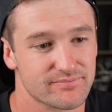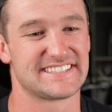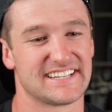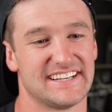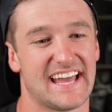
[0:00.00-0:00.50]

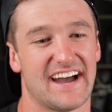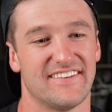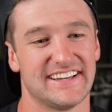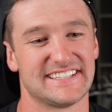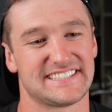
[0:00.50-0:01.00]
So now
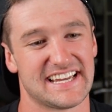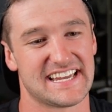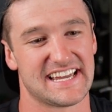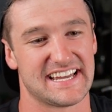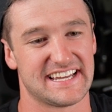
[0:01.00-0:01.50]
what you see
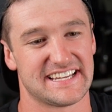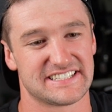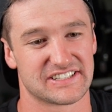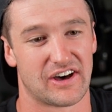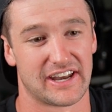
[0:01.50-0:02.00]
here,
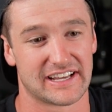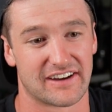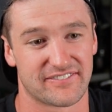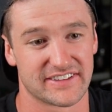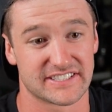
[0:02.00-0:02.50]
he's lining
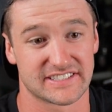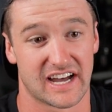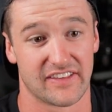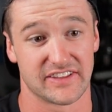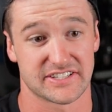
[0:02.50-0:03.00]
up for the stunt.